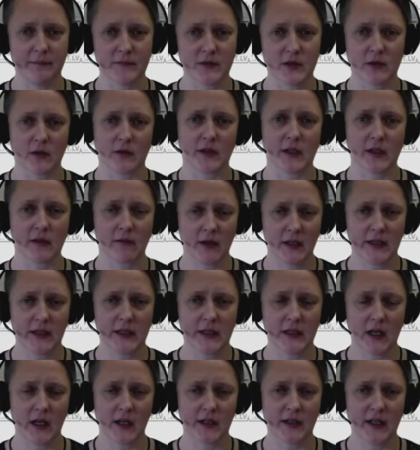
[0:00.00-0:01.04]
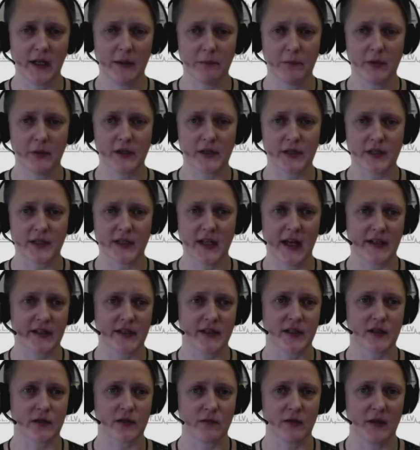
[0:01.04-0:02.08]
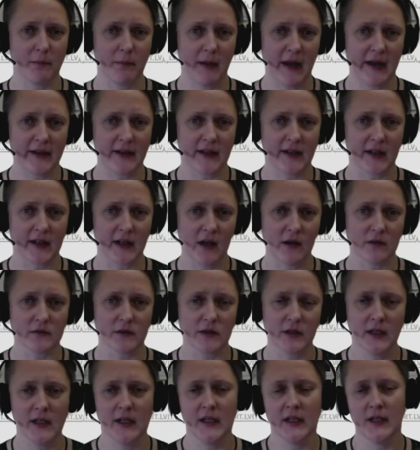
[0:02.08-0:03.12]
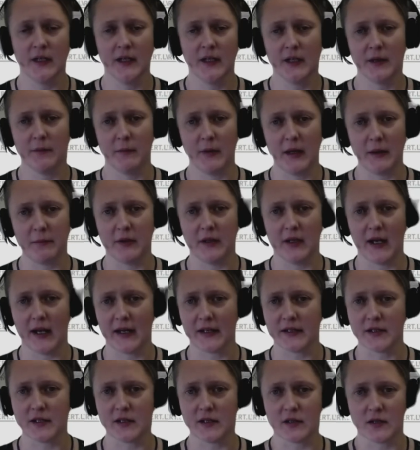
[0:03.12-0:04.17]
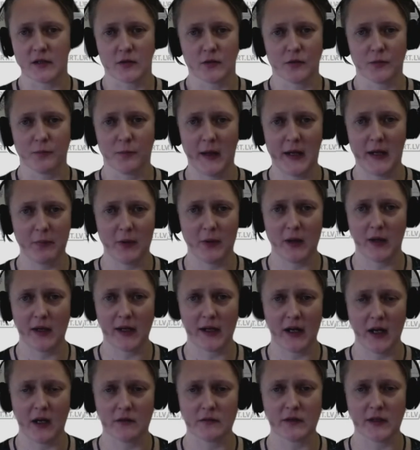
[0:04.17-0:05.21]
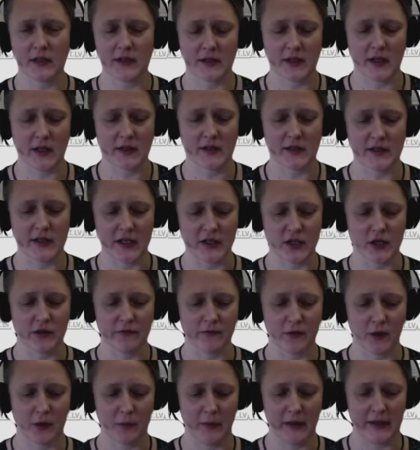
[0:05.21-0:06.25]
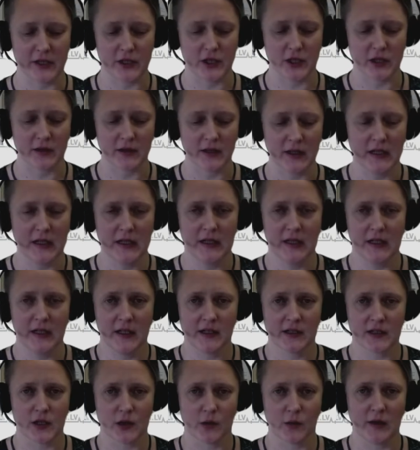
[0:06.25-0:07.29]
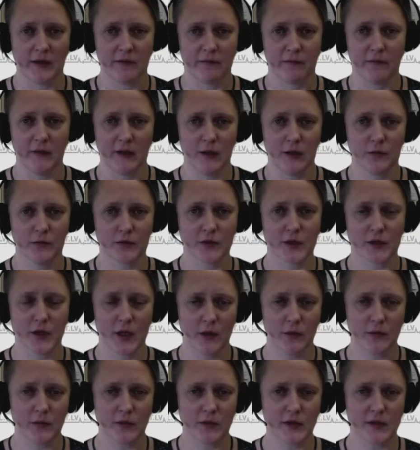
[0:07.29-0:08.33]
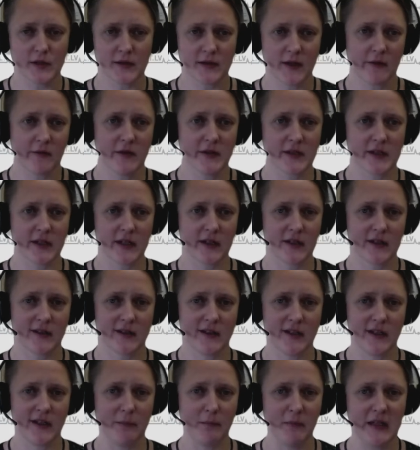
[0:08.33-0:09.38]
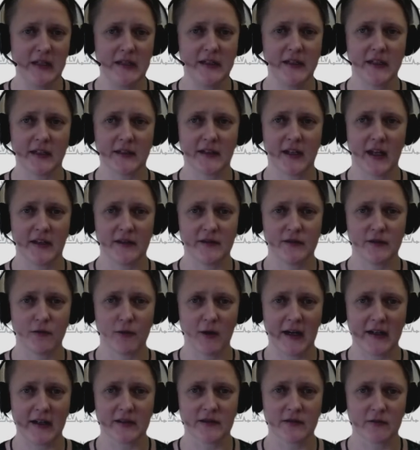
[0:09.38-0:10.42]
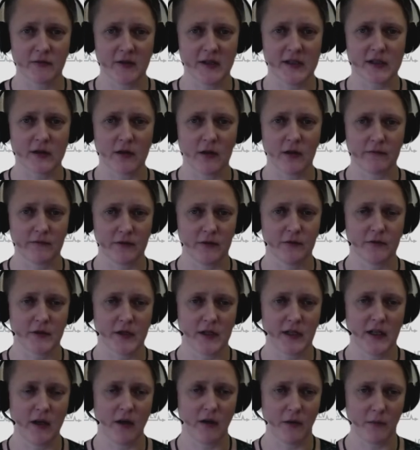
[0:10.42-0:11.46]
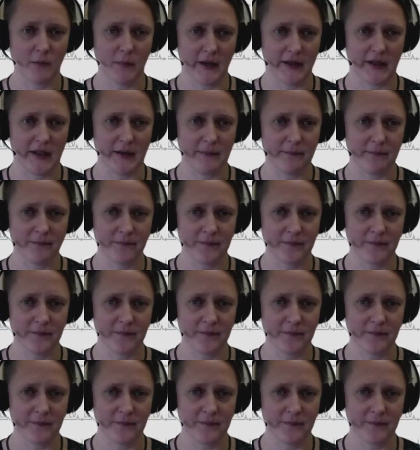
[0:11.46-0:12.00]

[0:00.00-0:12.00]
So the credit card numbers, the access to the bank account, maybe access to PayPal account and such information. So if we lose those, there is a immediate and direct risk of losing our money.